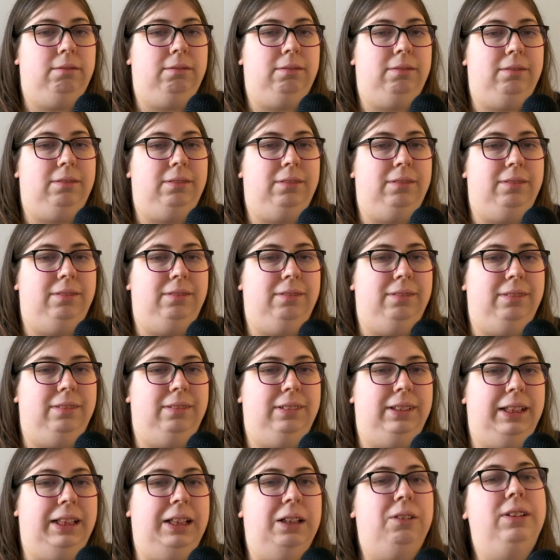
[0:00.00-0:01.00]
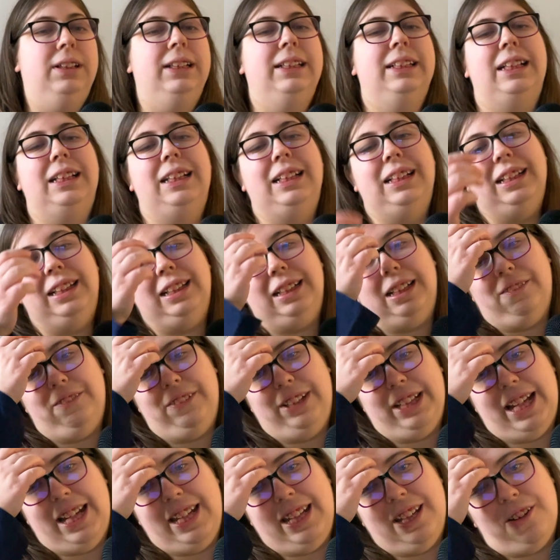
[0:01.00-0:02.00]
Mm, I don't exactly love
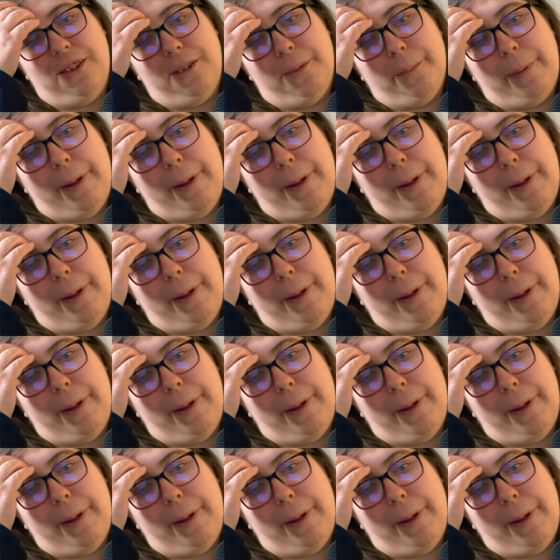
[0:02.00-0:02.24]
the idea